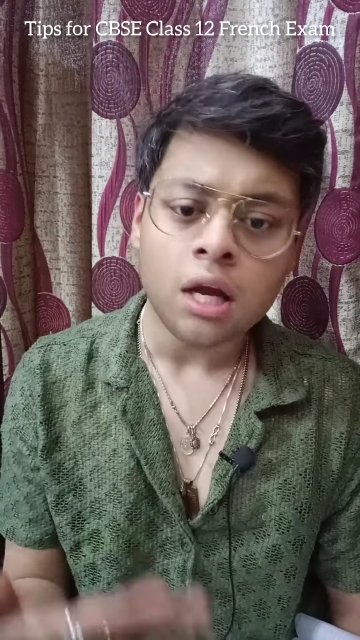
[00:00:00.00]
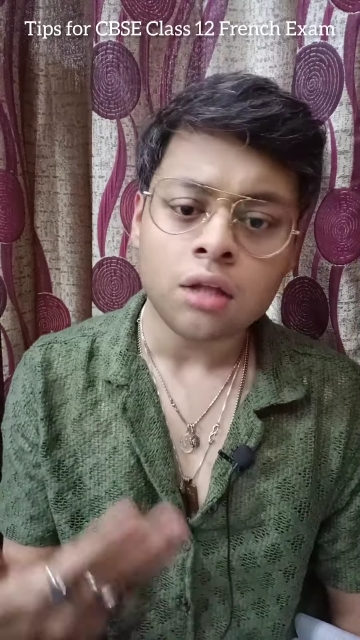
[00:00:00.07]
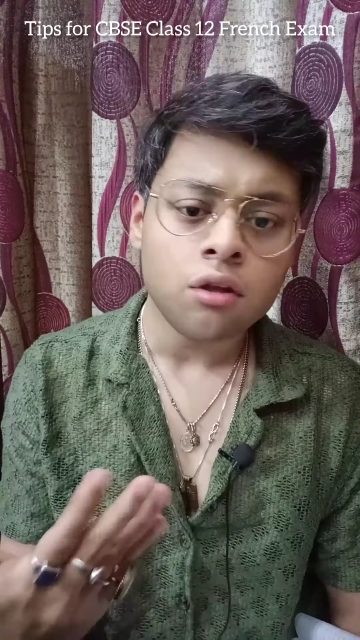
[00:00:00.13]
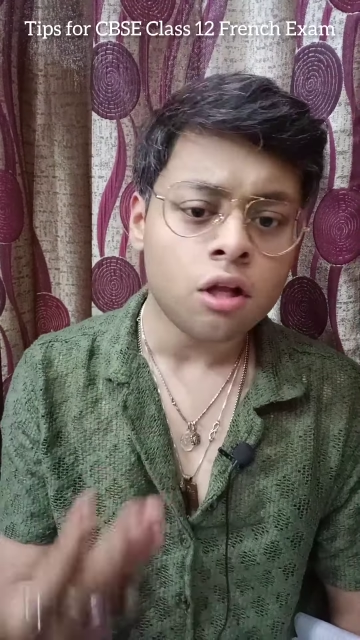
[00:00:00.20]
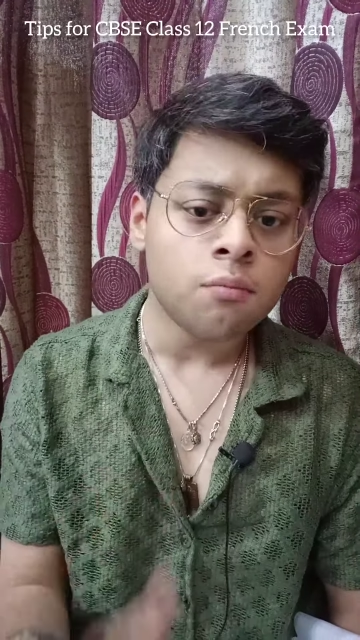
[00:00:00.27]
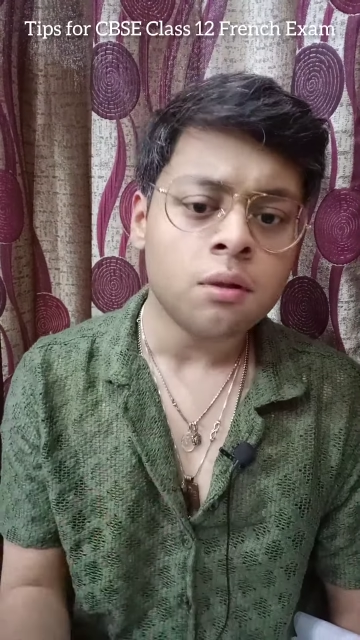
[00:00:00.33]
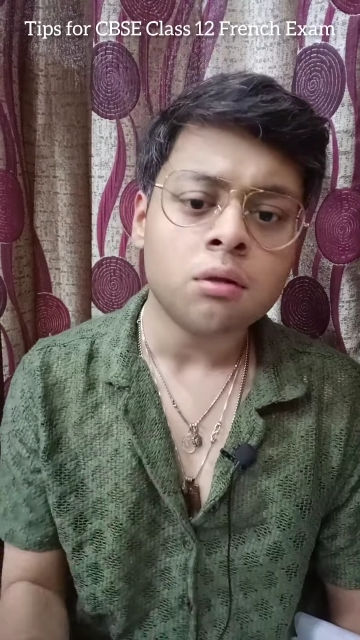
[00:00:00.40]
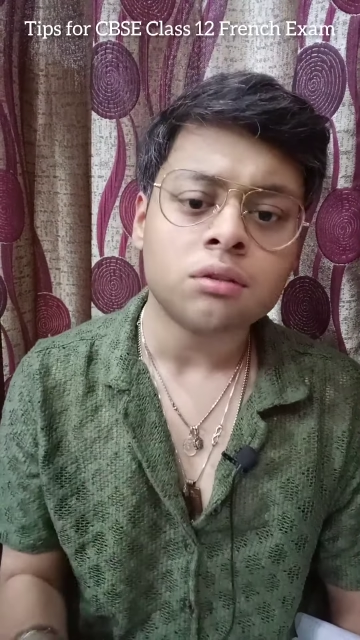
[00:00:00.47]
and you
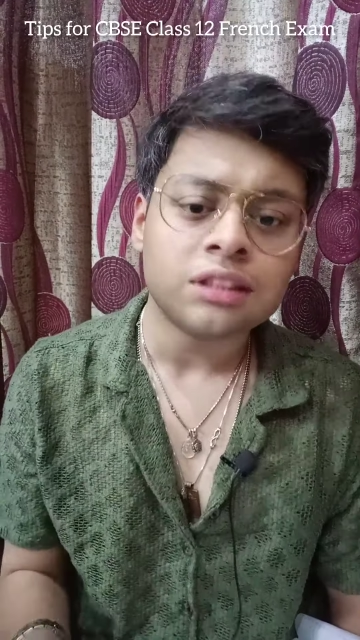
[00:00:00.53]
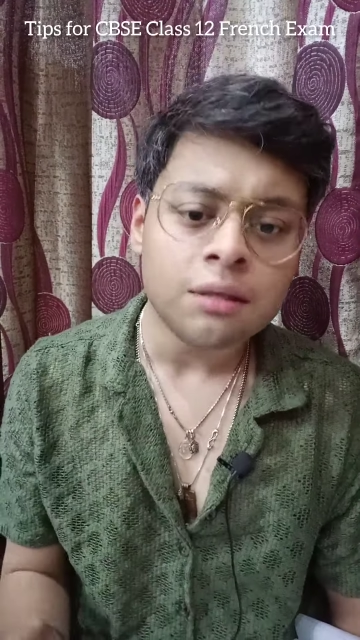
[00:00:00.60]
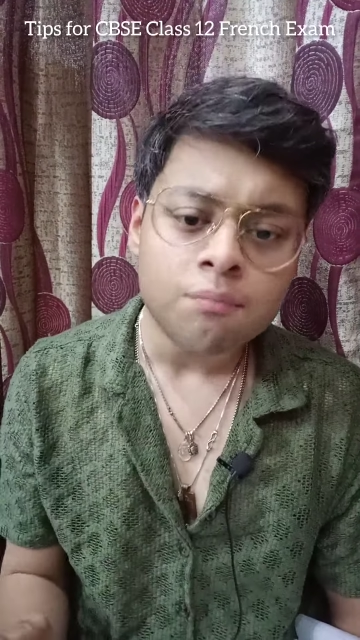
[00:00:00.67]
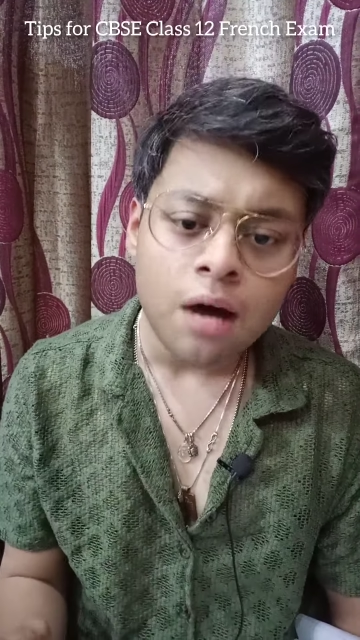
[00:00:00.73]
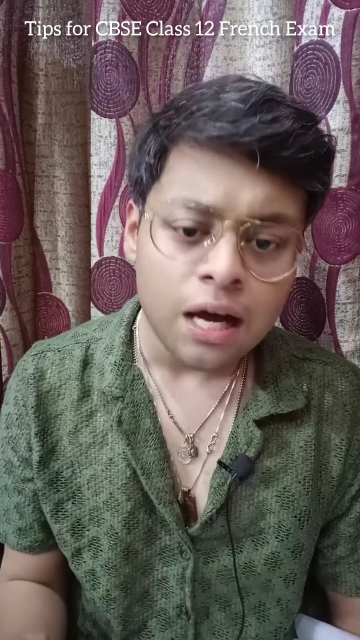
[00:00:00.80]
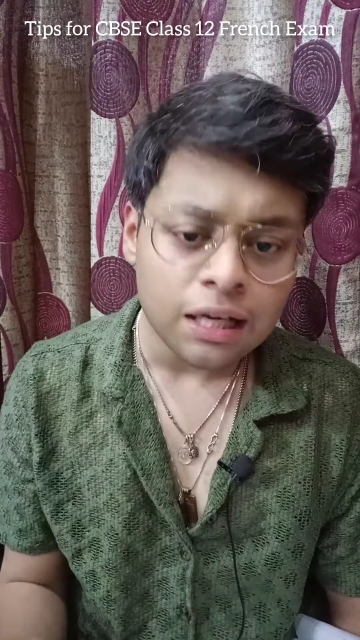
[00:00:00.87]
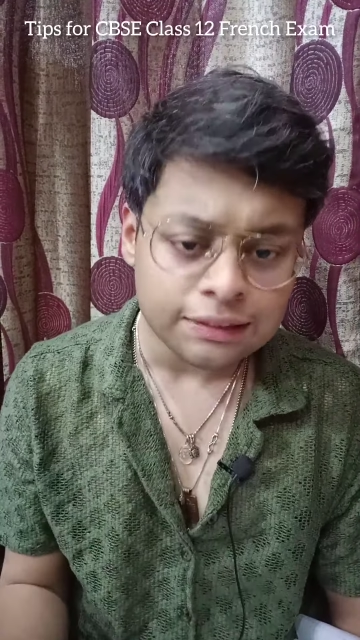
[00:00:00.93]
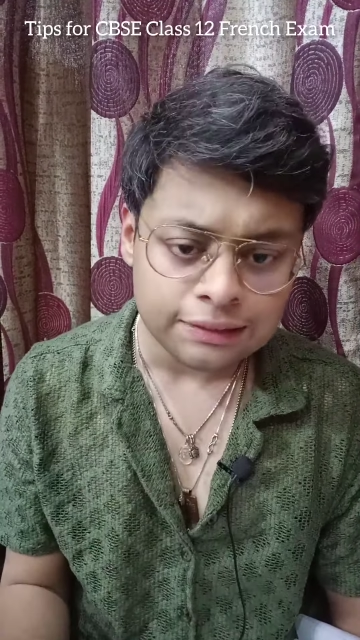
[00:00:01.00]
will be losing
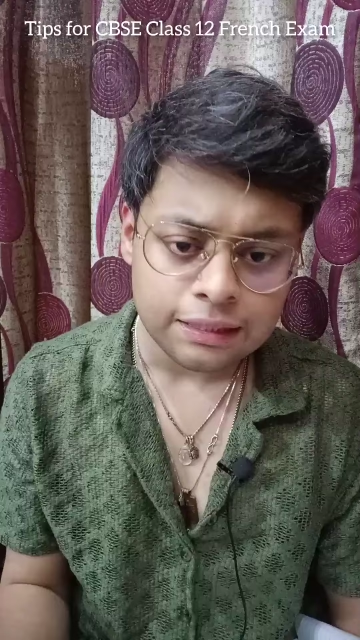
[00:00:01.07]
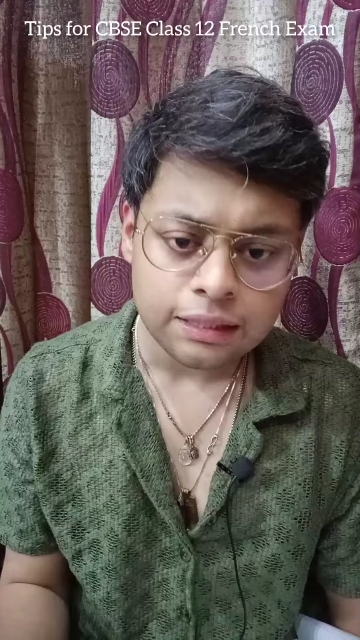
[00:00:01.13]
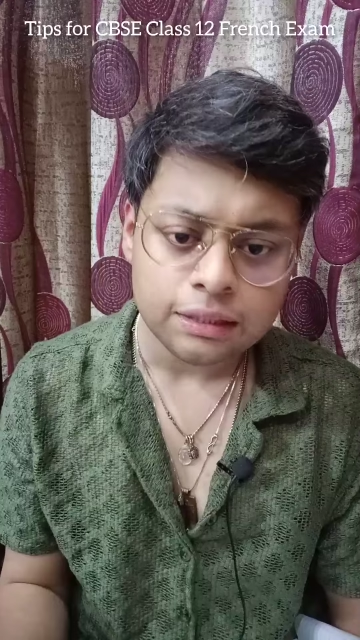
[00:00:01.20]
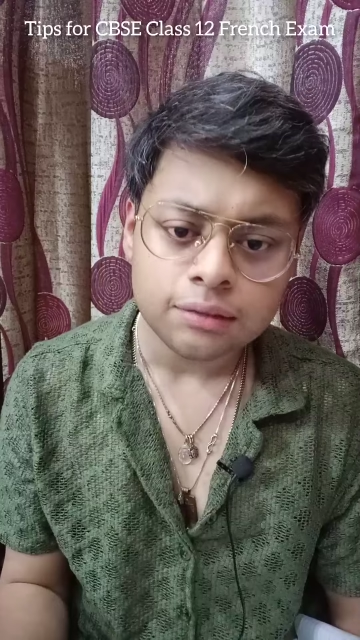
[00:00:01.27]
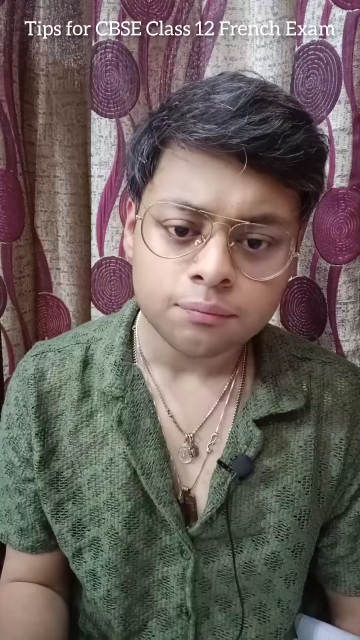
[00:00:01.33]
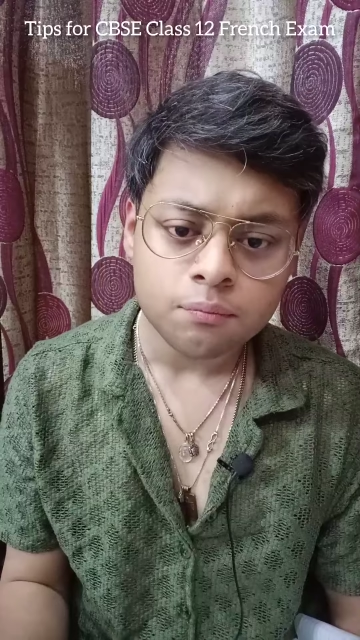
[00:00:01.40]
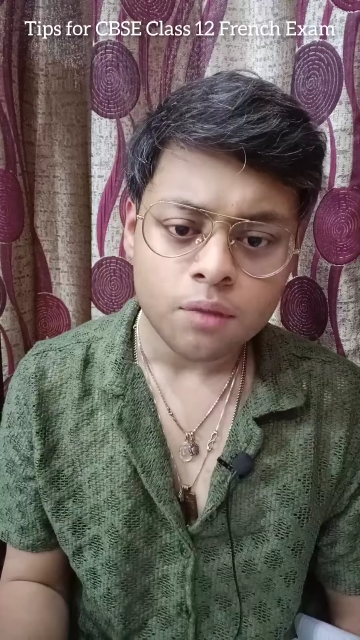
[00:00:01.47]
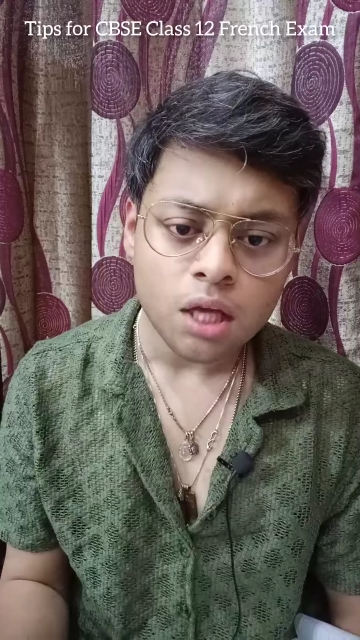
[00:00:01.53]
marks there.
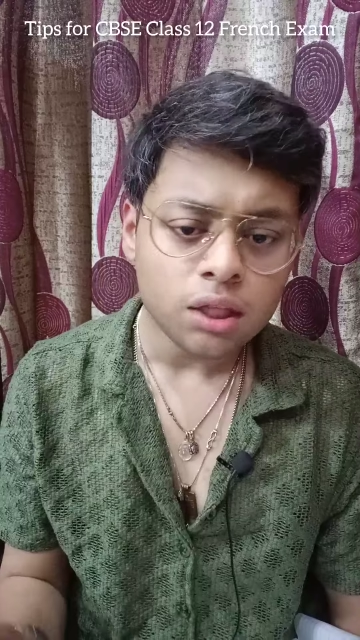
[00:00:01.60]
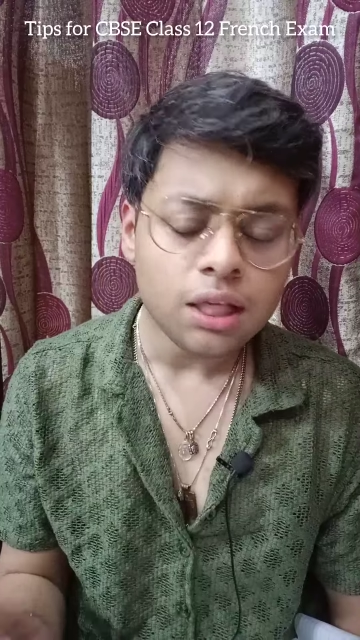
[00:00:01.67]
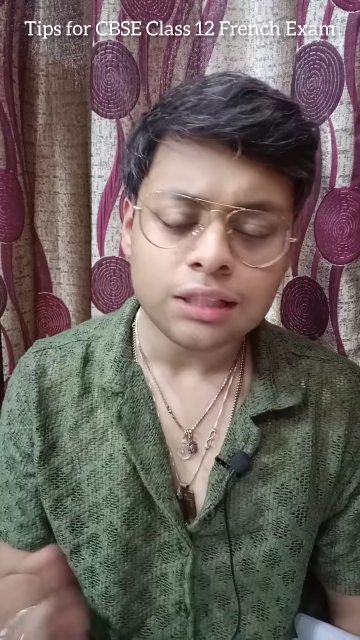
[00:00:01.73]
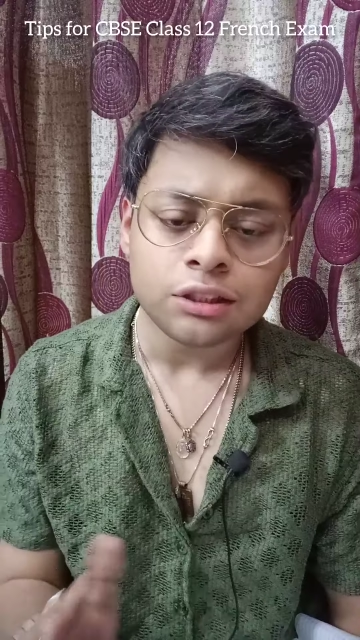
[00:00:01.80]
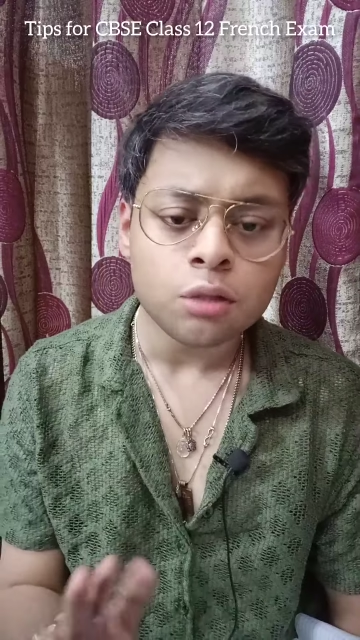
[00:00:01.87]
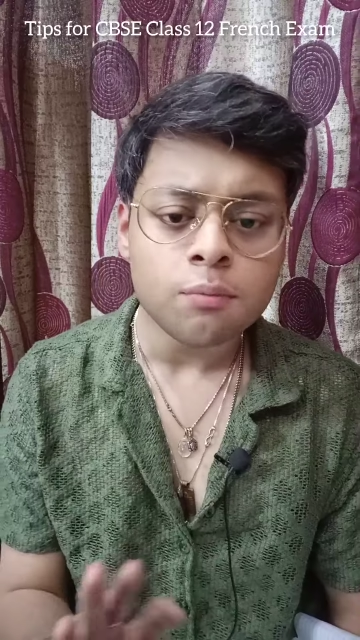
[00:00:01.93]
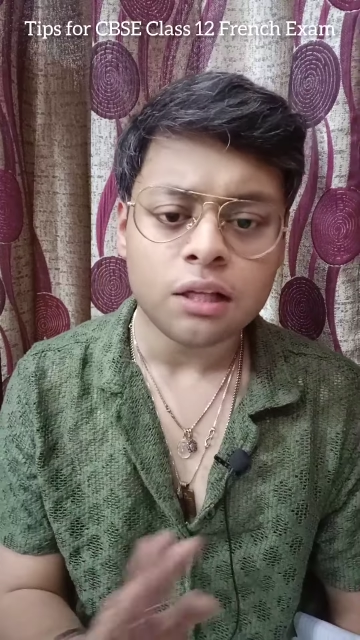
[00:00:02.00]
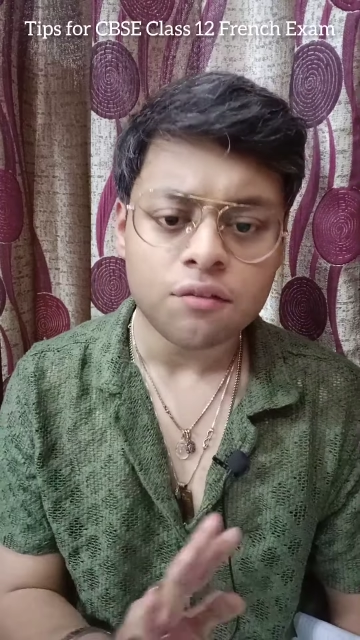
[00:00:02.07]
There's
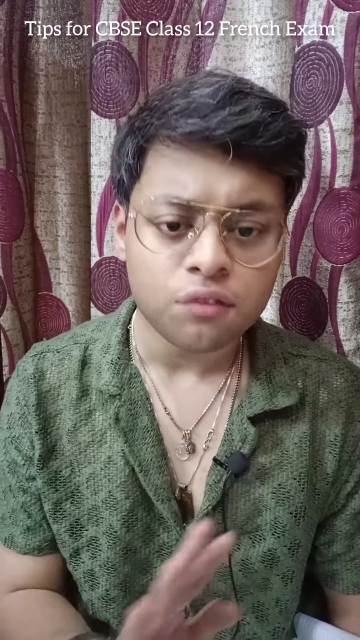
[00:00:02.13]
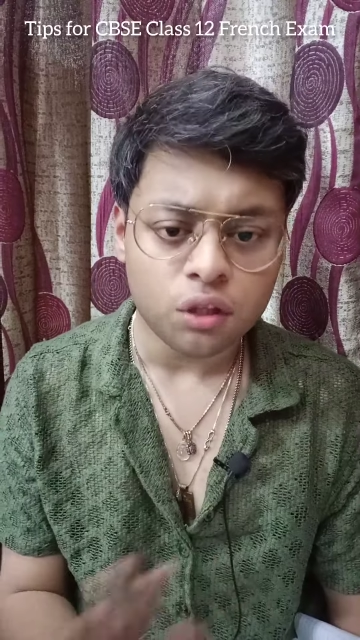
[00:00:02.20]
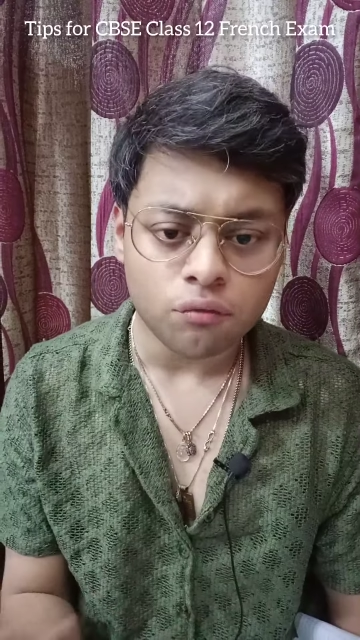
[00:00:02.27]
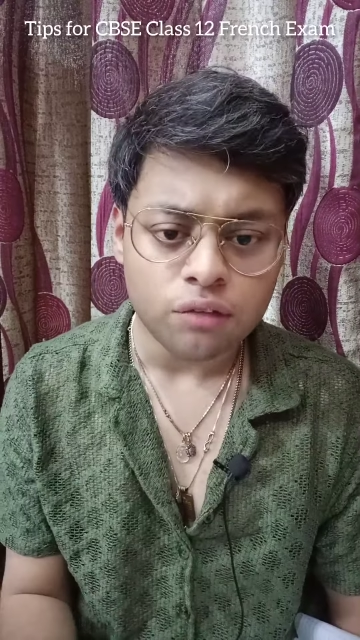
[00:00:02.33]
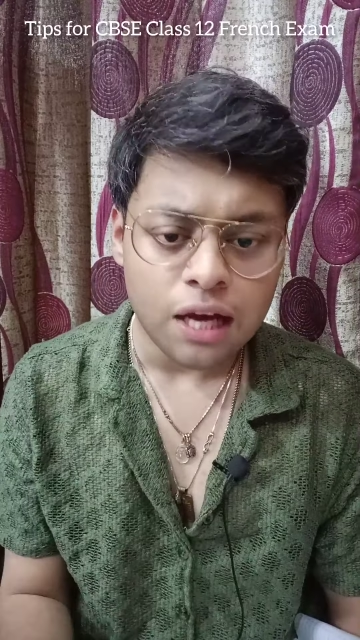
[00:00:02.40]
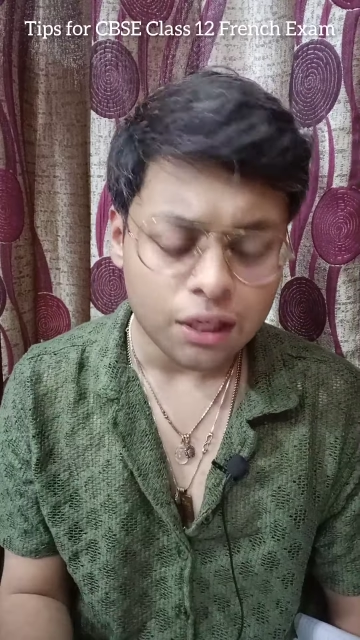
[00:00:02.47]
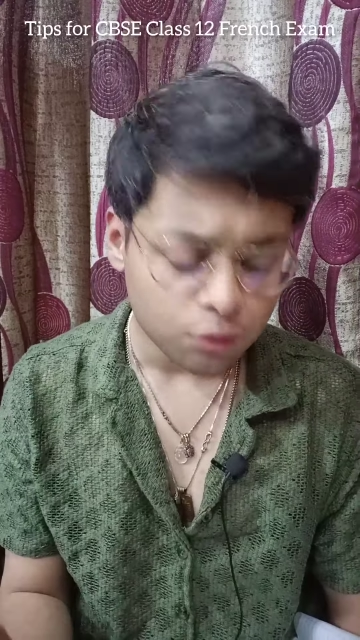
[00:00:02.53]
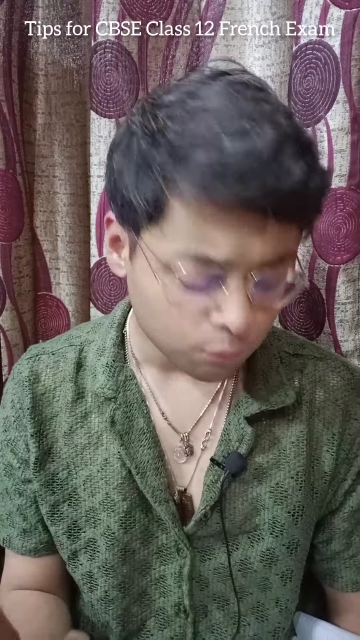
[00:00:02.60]
no benefit of
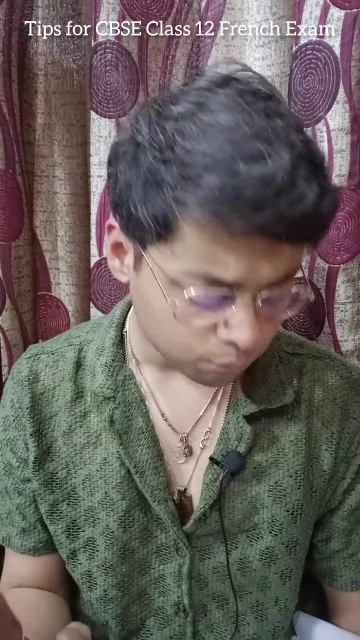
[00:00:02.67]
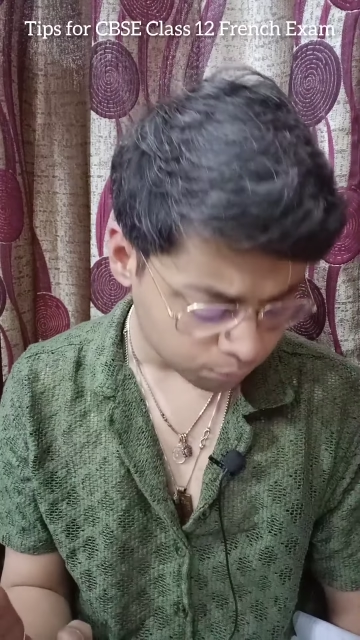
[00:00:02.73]
that.